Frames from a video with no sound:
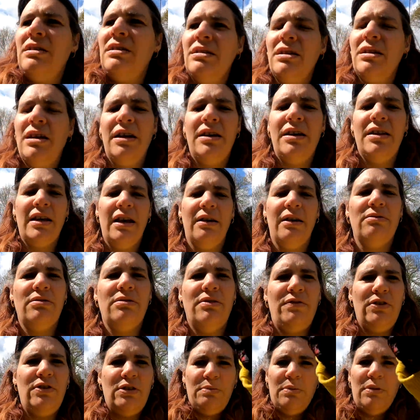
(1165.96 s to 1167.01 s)
So the girls
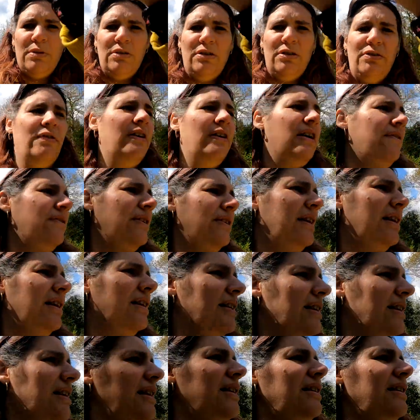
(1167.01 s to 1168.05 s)
have just wandered further
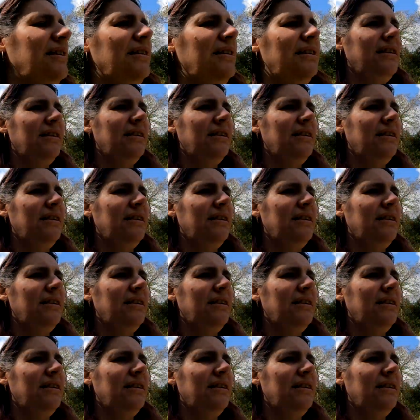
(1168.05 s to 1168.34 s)
down there.